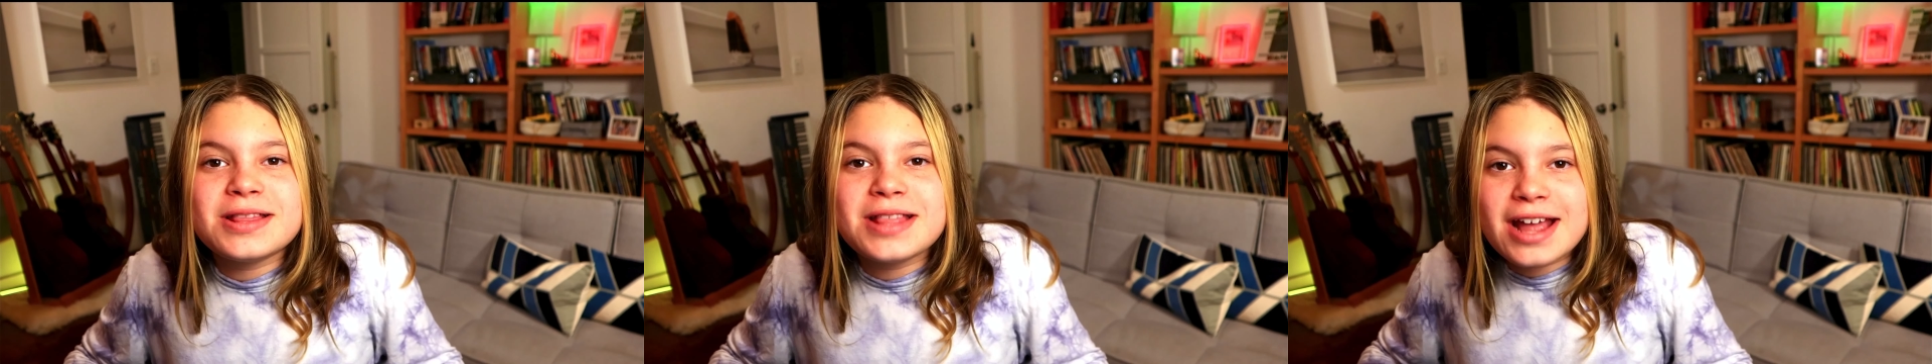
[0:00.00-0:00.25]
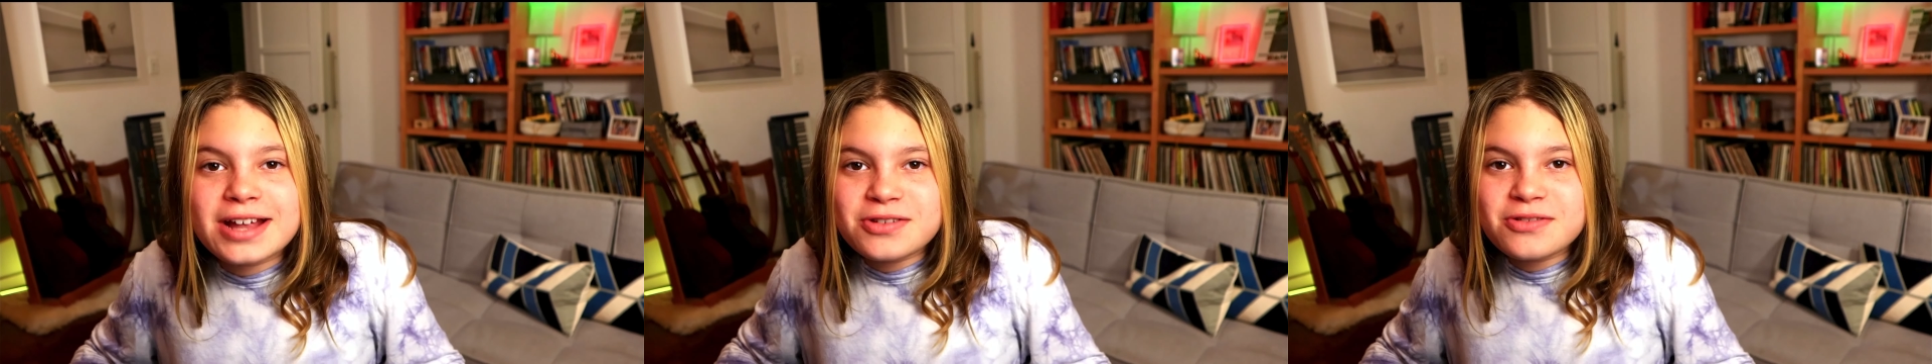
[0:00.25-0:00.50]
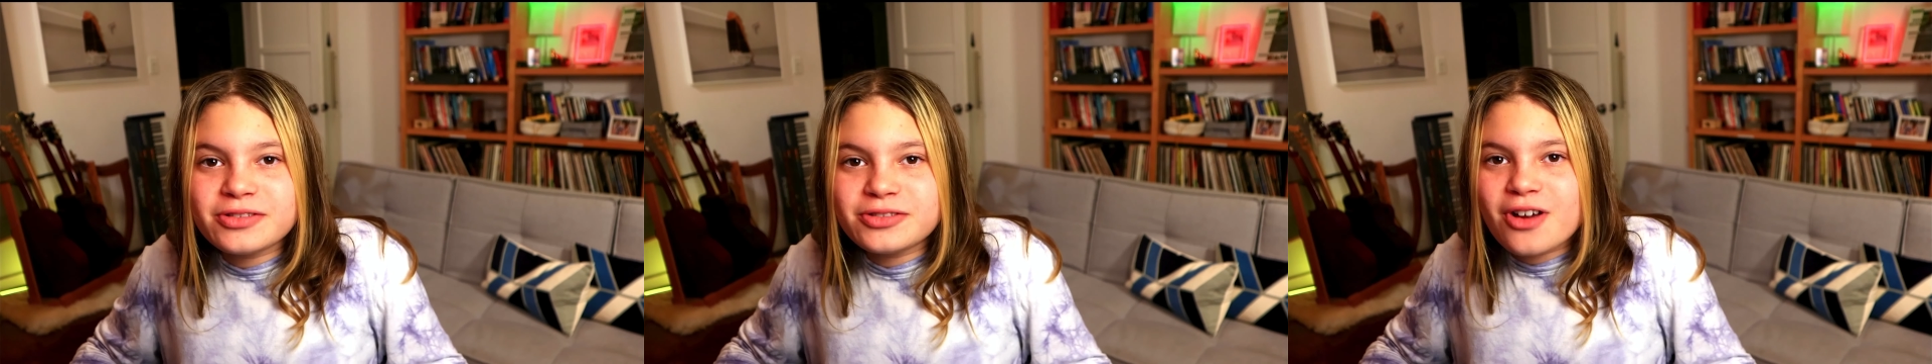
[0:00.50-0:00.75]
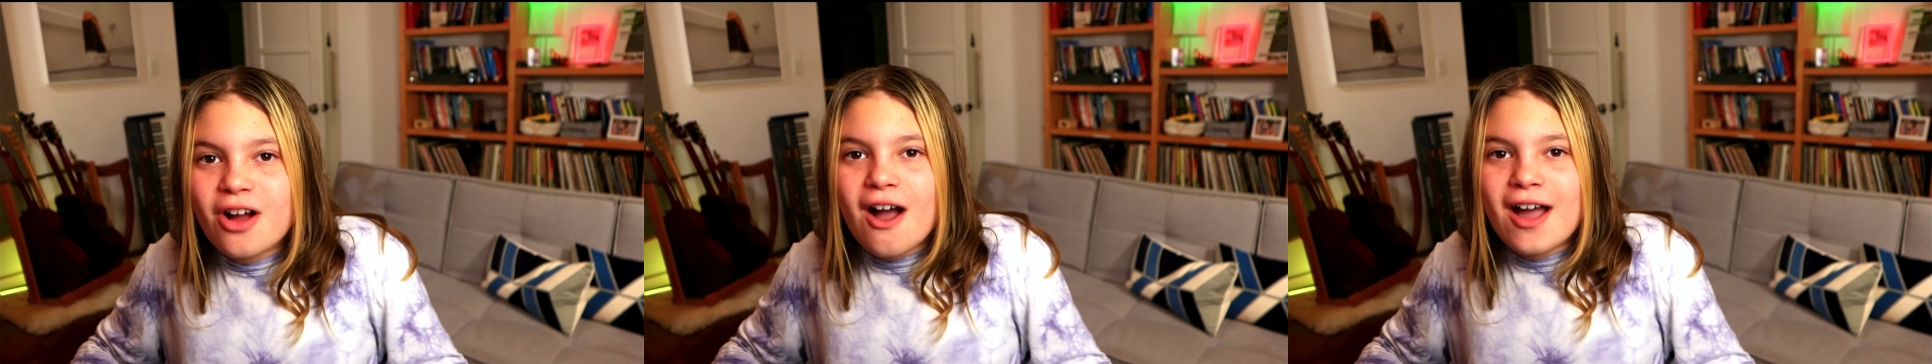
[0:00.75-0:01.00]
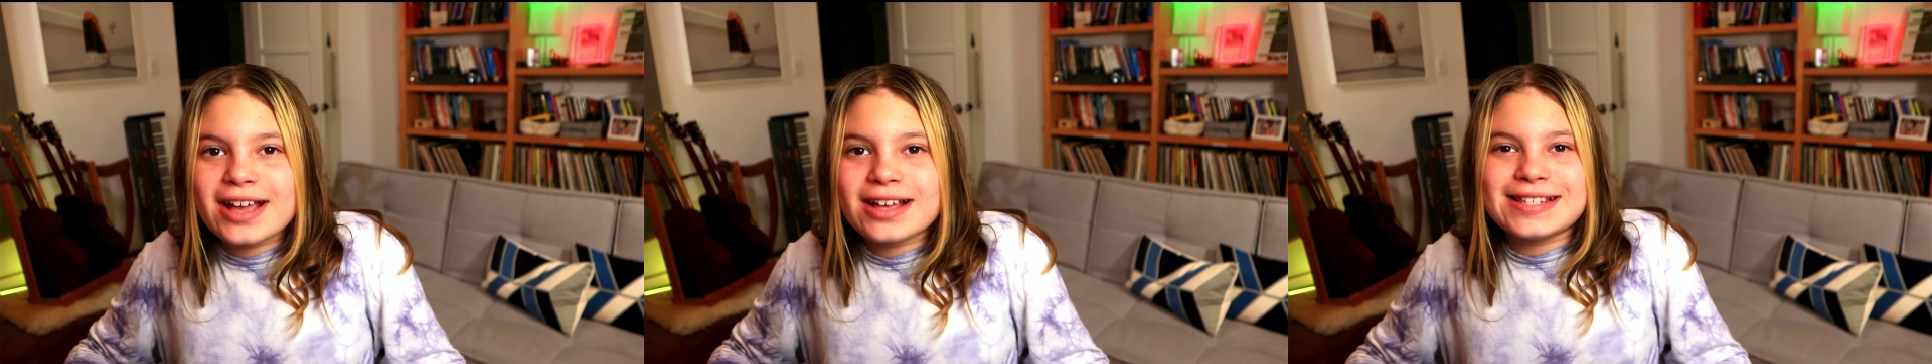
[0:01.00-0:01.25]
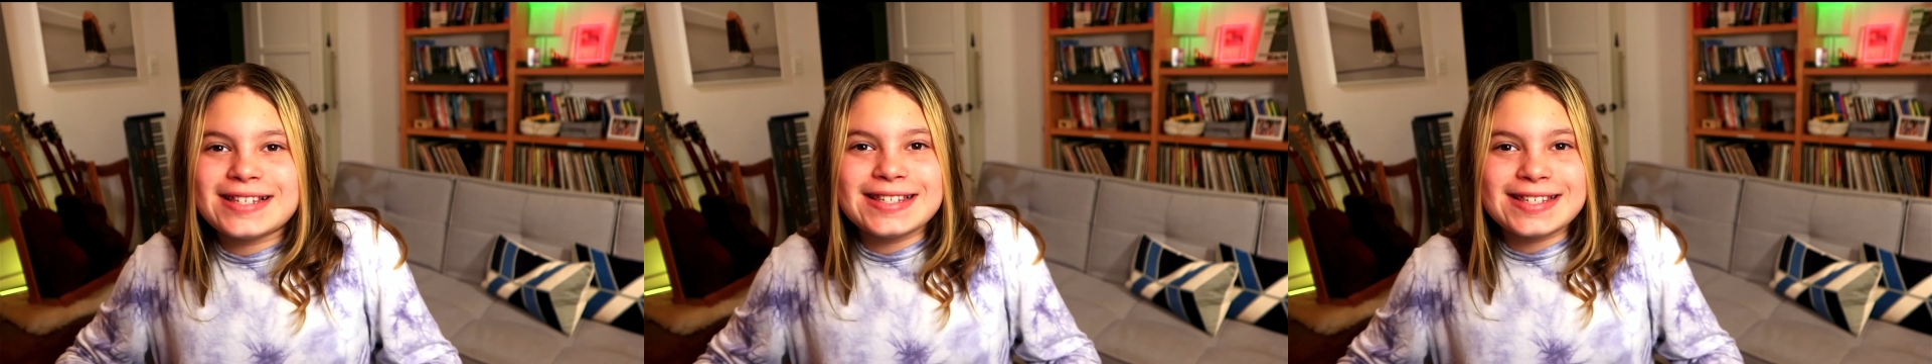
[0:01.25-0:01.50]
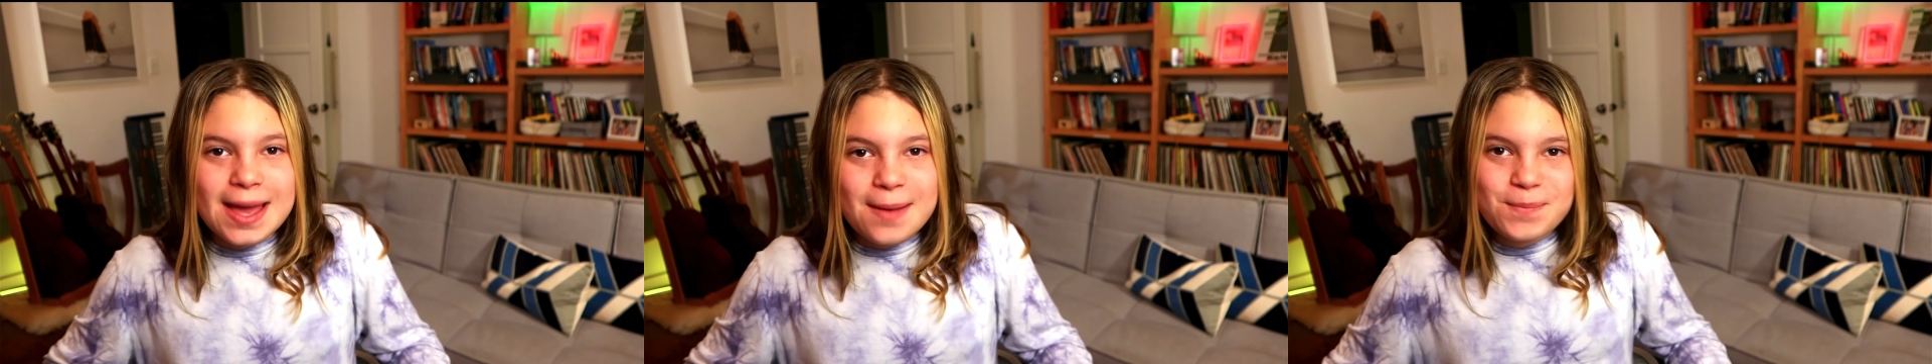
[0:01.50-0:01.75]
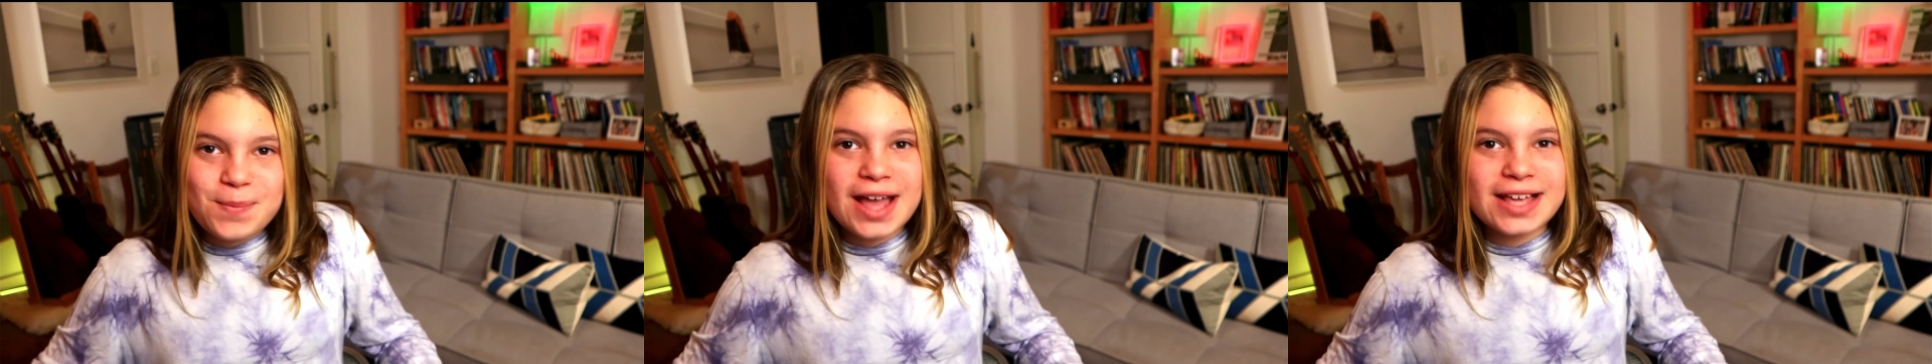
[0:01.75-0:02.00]
They do drawings
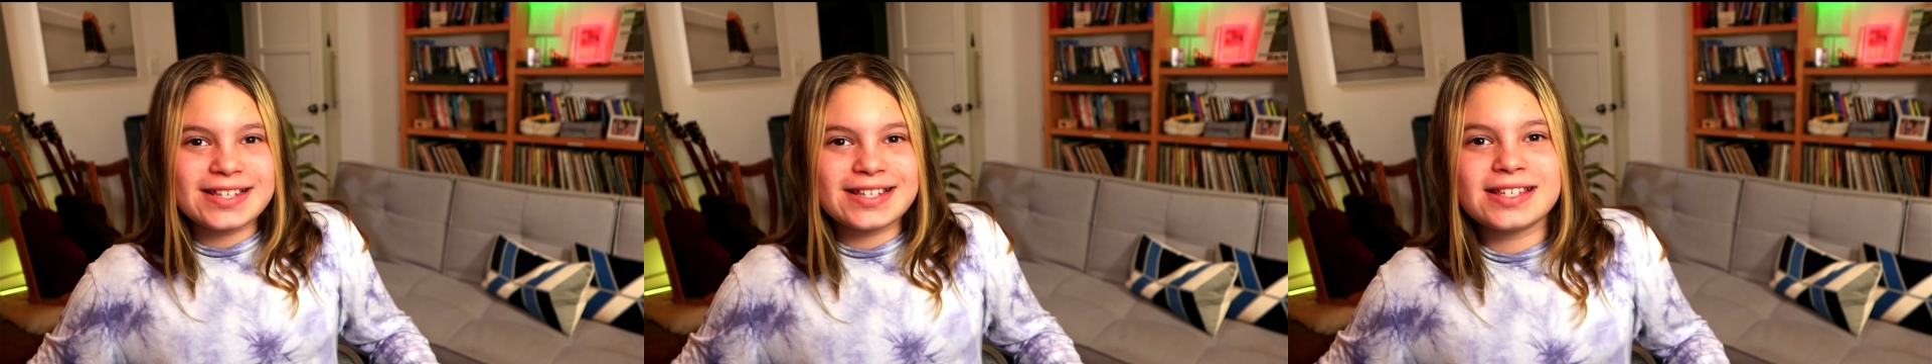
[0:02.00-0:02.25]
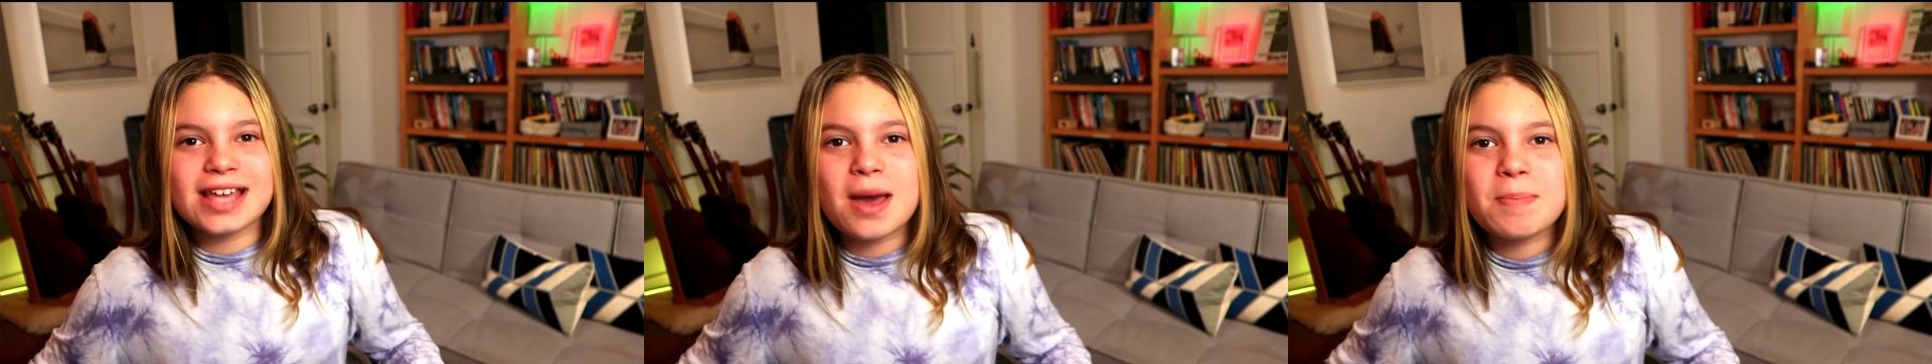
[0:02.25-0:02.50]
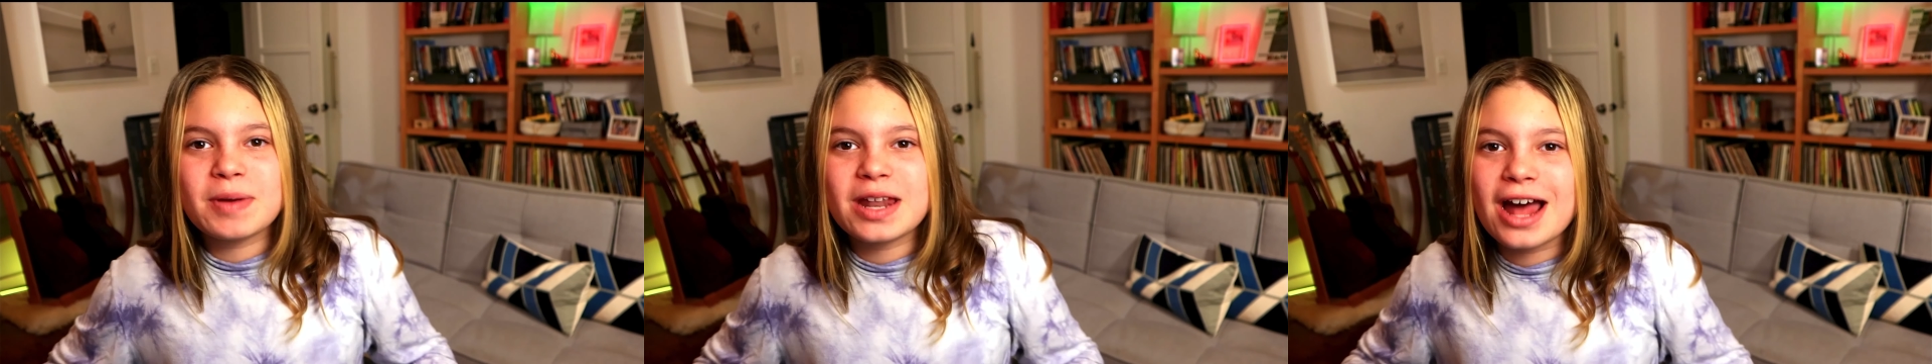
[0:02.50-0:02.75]
step by step,